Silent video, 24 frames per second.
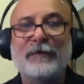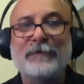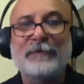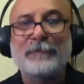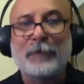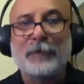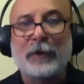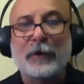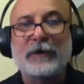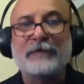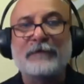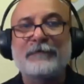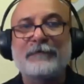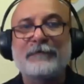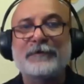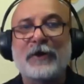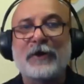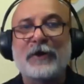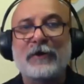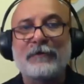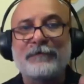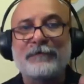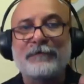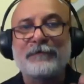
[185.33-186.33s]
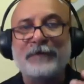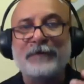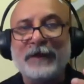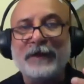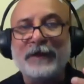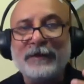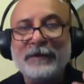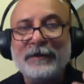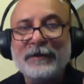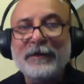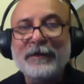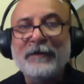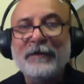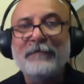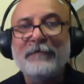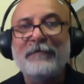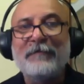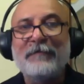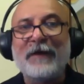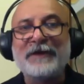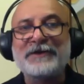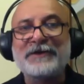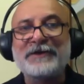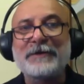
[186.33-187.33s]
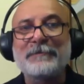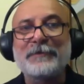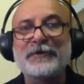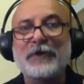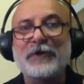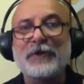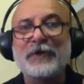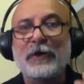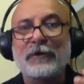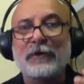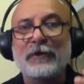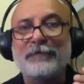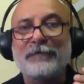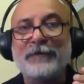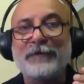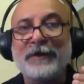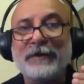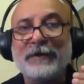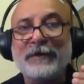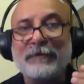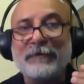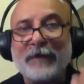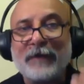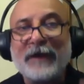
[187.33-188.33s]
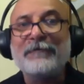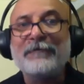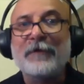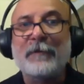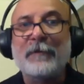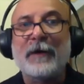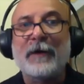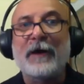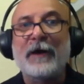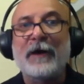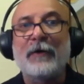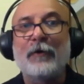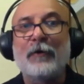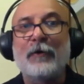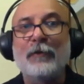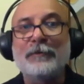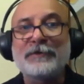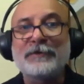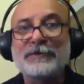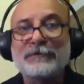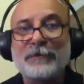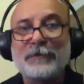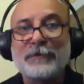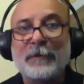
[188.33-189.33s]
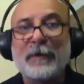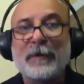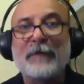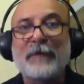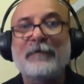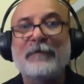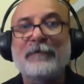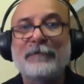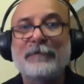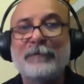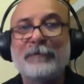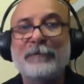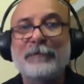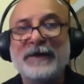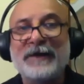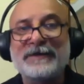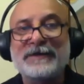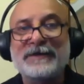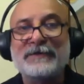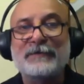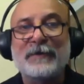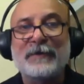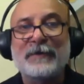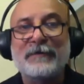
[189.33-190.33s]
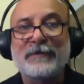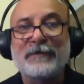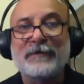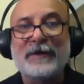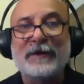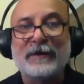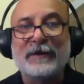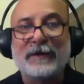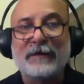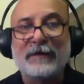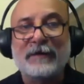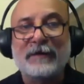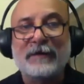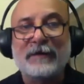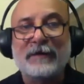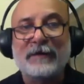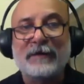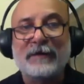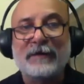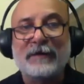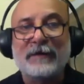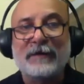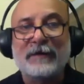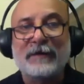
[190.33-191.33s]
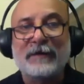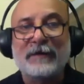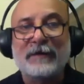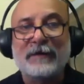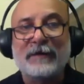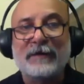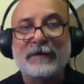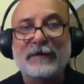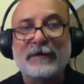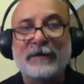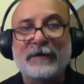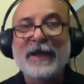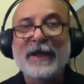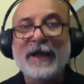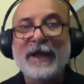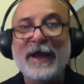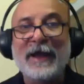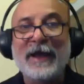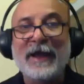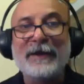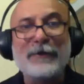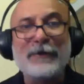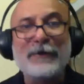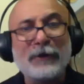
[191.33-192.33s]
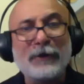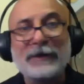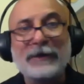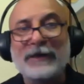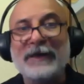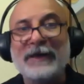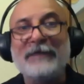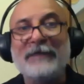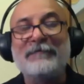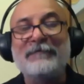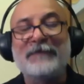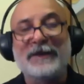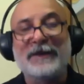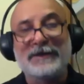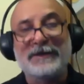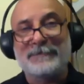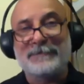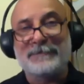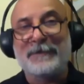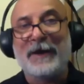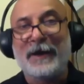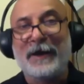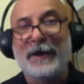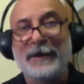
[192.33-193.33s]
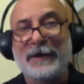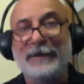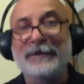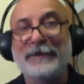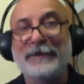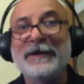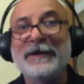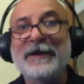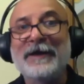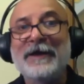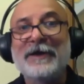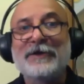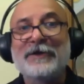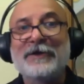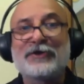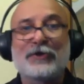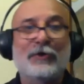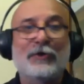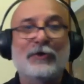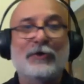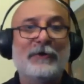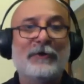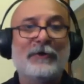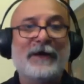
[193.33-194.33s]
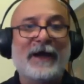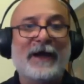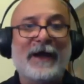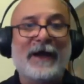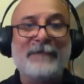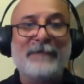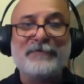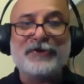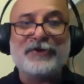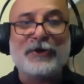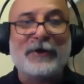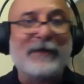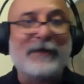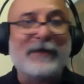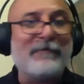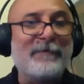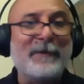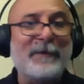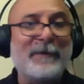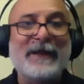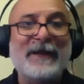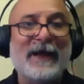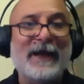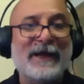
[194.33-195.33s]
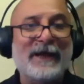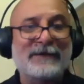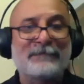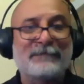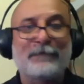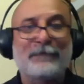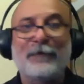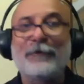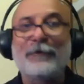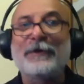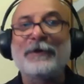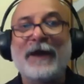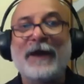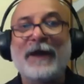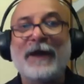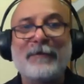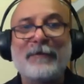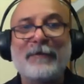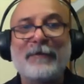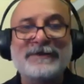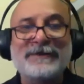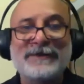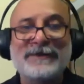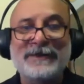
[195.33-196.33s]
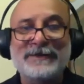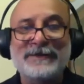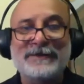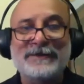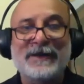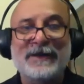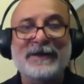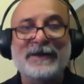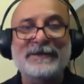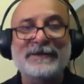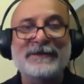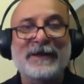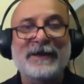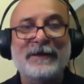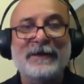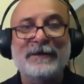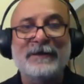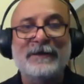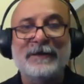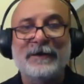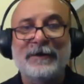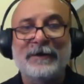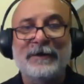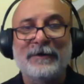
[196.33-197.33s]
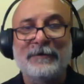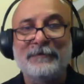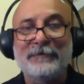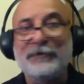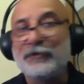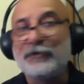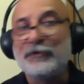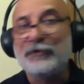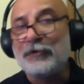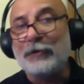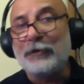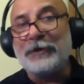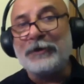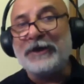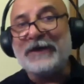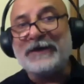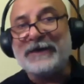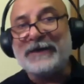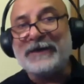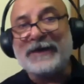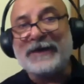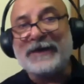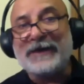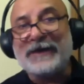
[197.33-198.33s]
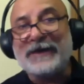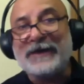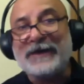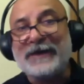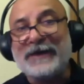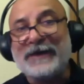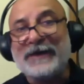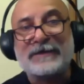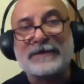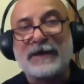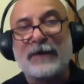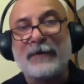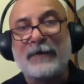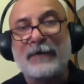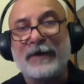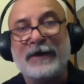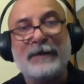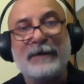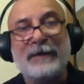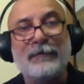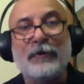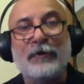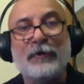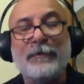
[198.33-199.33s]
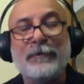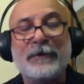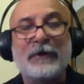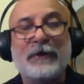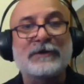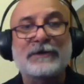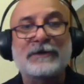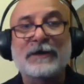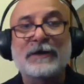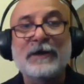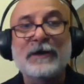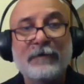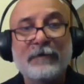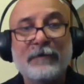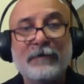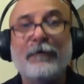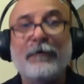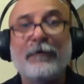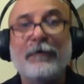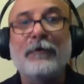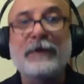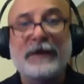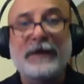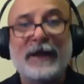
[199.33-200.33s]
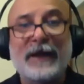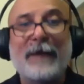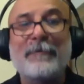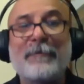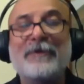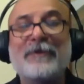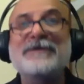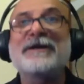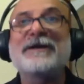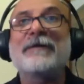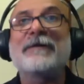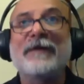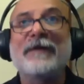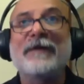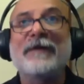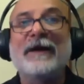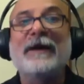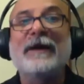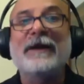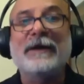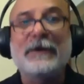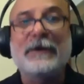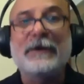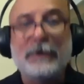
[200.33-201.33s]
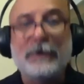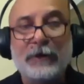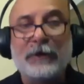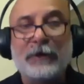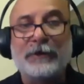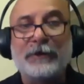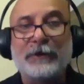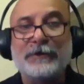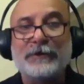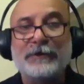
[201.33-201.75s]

product photography, fashion photography, right from our homes, from our places where we are confined, and not leave things behind. So I'm sure everybody has phone cameras these days, and you don't need DSLRs now anymore because phone cameras are really good.